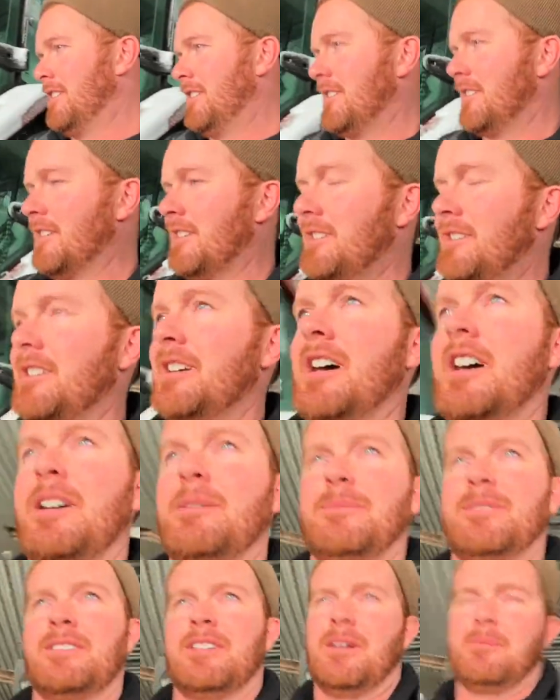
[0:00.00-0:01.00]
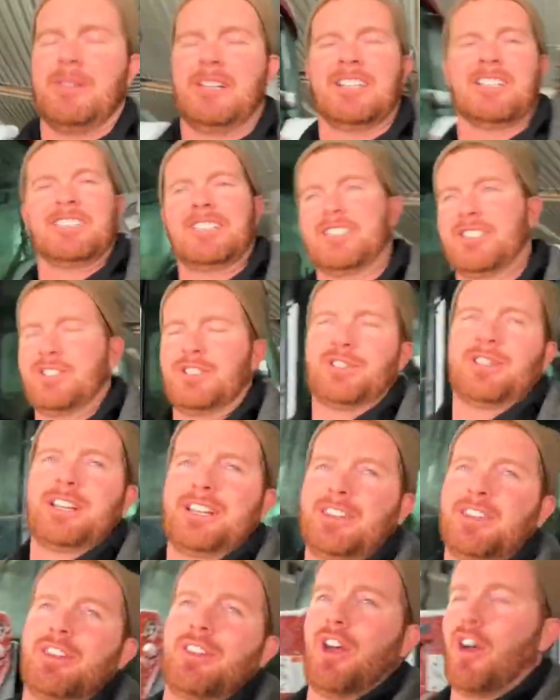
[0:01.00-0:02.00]
Good times. I mean, I didn't do like
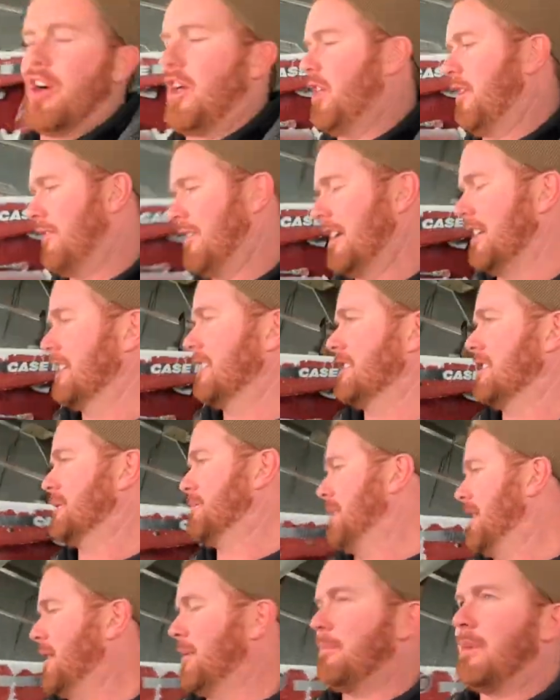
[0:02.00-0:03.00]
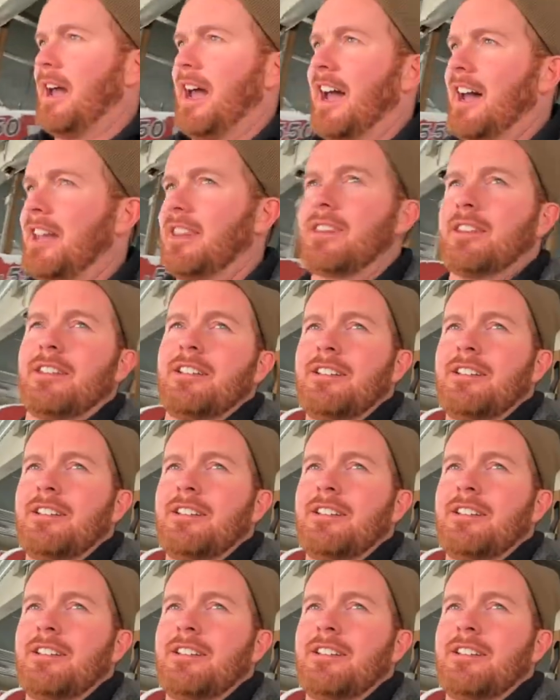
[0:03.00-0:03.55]
all of it. I just made a path.